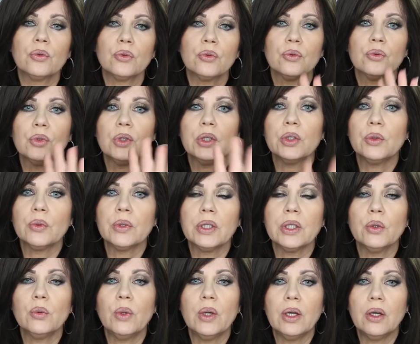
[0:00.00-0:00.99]
really,
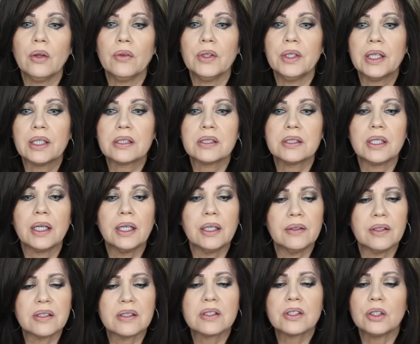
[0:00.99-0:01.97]
really well the next day,
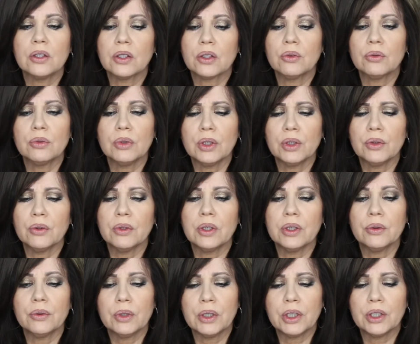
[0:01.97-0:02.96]
and they still look really,
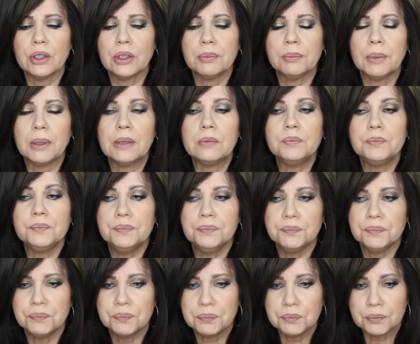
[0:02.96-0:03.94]
really, really good. But
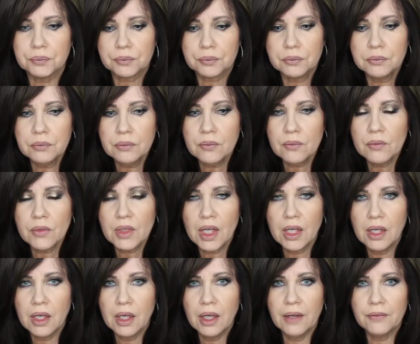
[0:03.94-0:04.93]

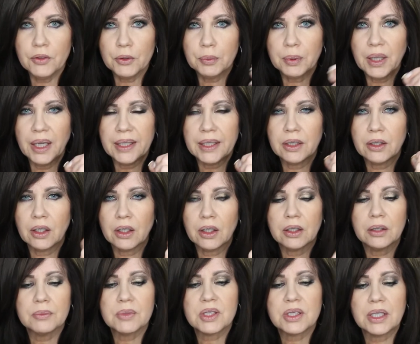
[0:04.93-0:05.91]
if you're planning
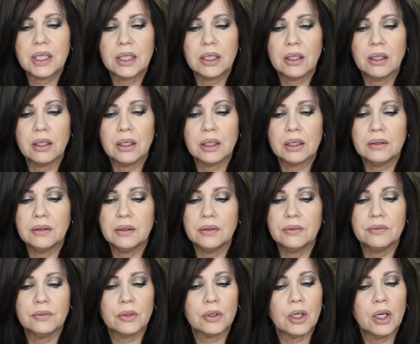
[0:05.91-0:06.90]
on them staying on
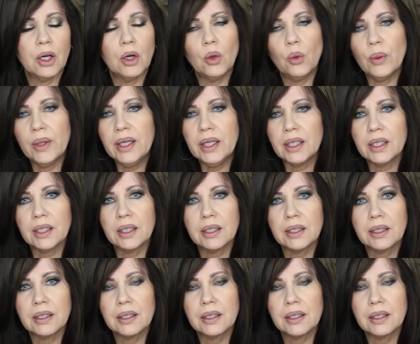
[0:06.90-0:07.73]
for a whole week,